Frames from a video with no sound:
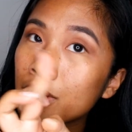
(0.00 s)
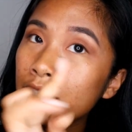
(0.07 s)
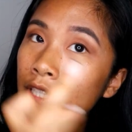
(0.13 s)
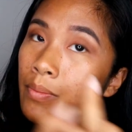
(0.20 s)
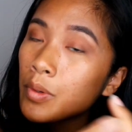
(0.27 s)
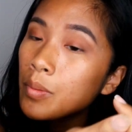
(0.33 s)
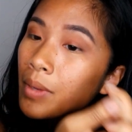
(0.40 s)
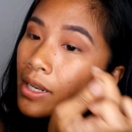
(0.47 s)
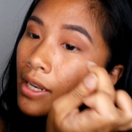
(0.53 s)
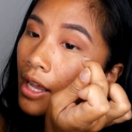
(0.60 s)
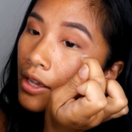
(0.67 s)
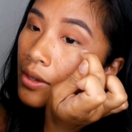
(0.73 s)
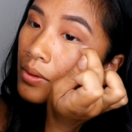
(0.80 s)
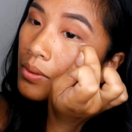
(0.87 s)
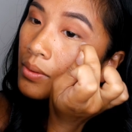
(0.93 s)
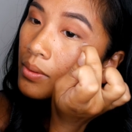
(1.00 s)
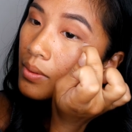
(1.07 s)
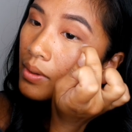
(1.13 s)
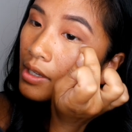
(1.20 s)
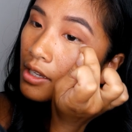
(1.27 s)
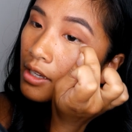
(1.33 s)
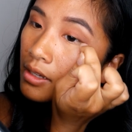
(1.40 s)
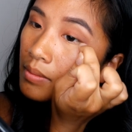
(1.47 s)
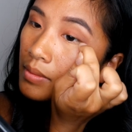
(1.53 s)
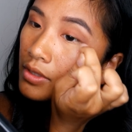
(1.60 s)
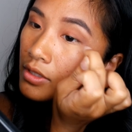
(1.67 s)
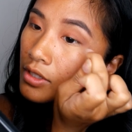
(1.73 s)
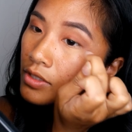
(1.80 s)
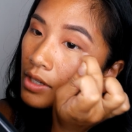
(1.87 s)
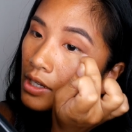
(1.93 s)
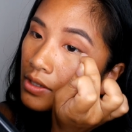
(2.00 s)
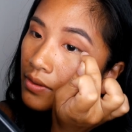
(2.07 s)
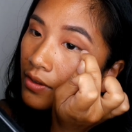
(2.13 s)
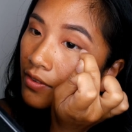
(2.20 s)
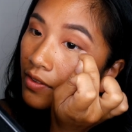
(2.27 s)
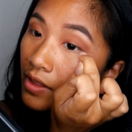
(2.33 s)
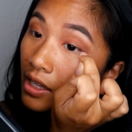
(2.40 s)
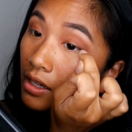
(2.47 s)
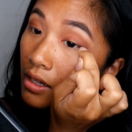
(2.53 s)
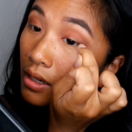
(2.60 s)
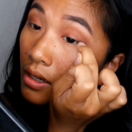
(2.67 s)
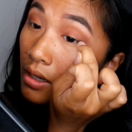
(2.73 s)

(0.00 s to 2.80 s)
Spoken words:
put some on my nail and I'm just gonna try to do a flick.